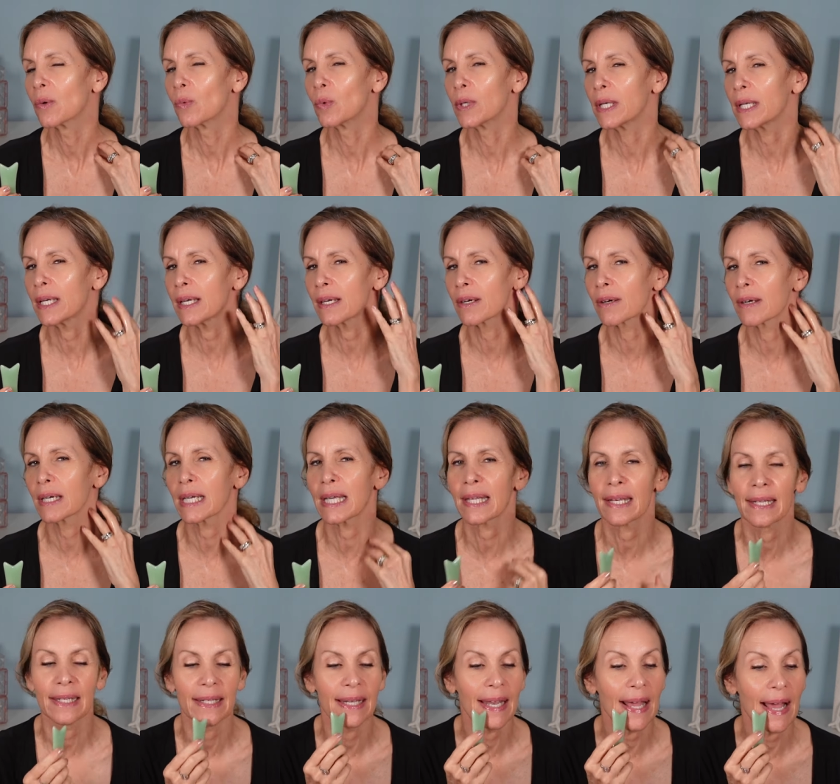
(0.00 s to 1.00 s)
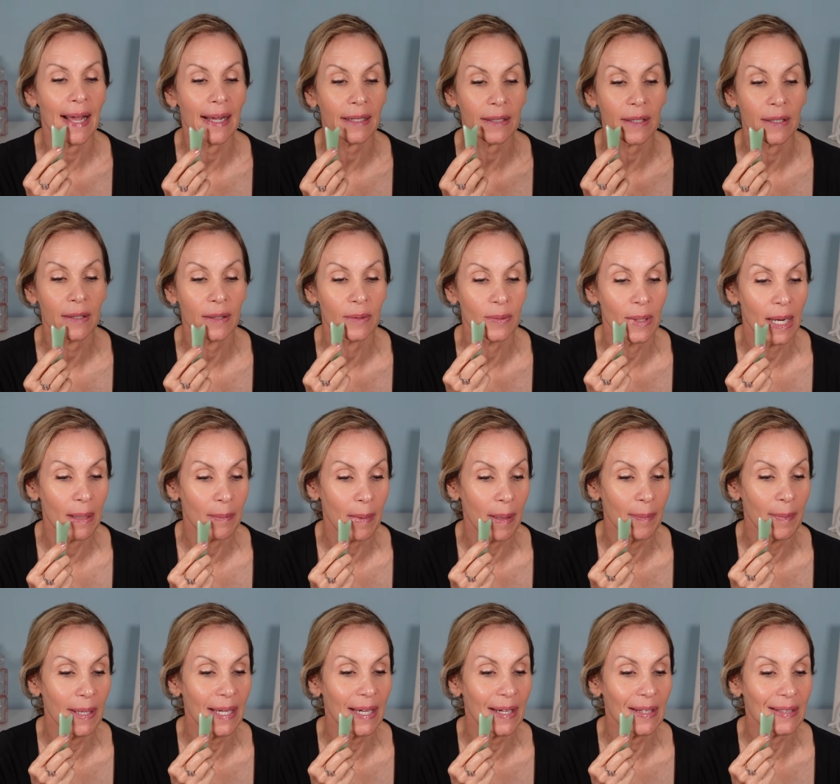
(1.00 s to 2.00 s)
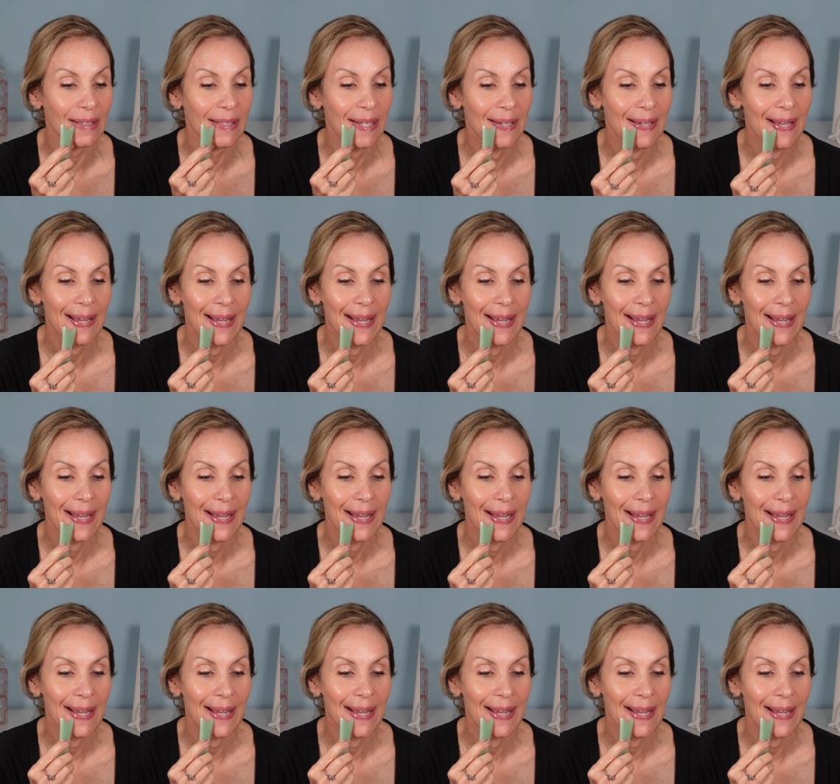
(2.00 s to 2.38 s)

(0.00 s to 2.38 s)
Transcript: would hear in a neck around my mouth.